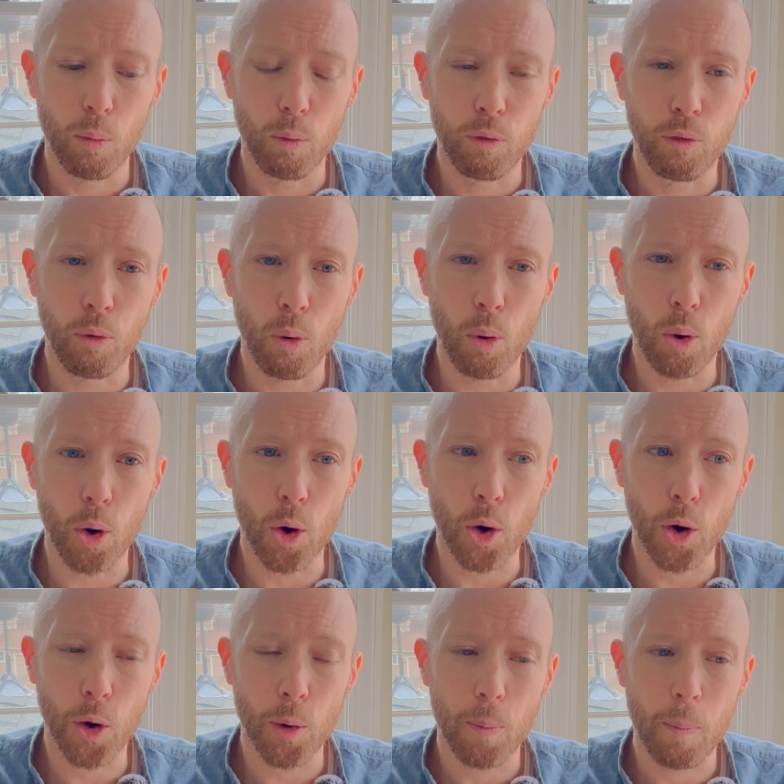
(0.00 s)

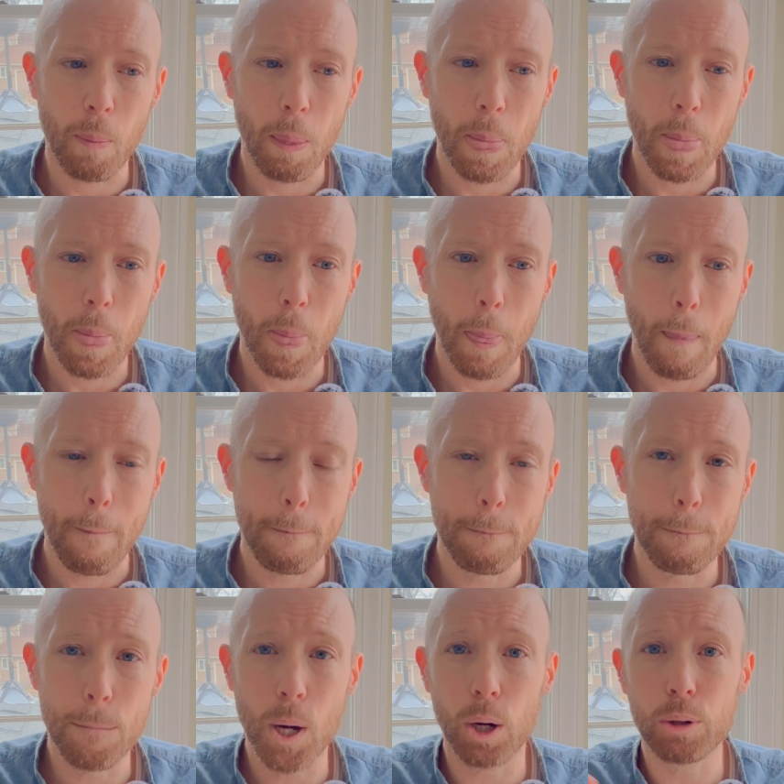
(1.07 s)
for
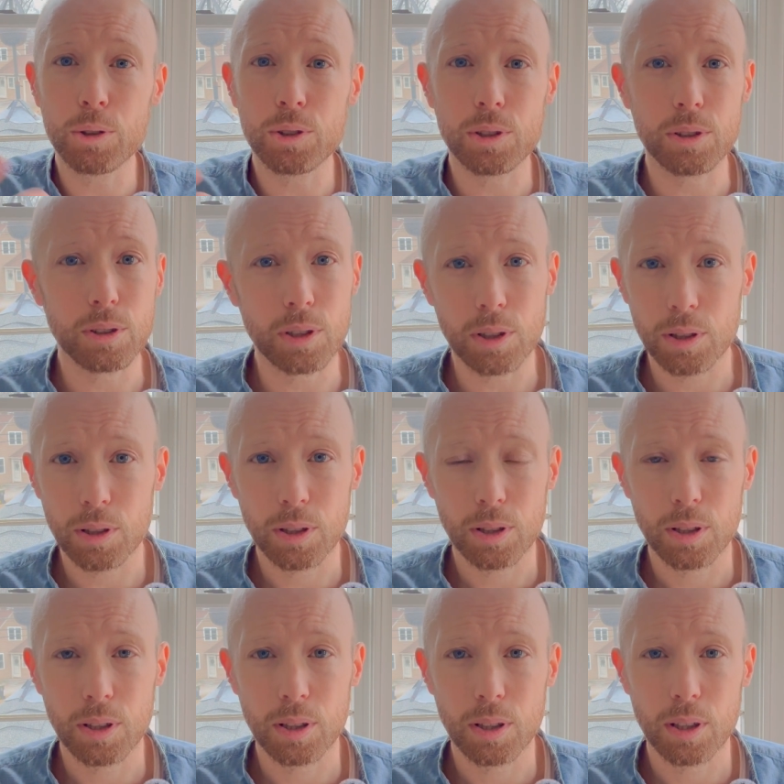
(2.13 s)
most
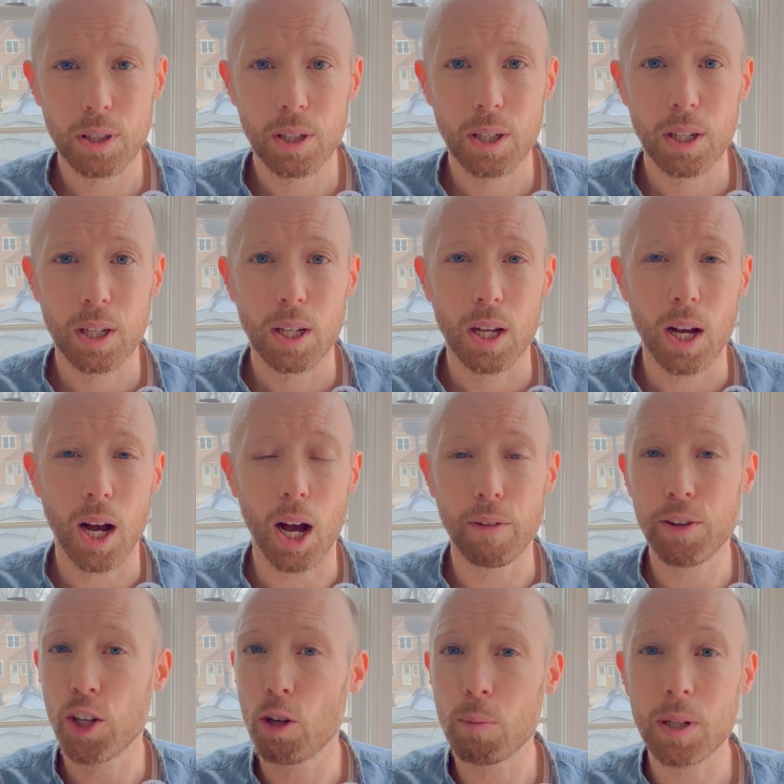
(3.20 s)
of
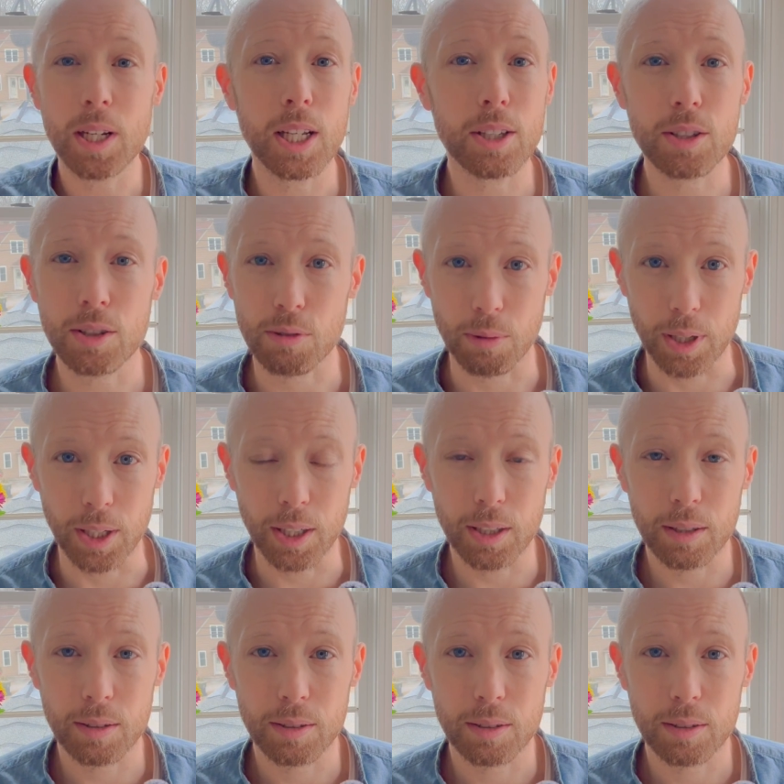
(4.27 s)
human history,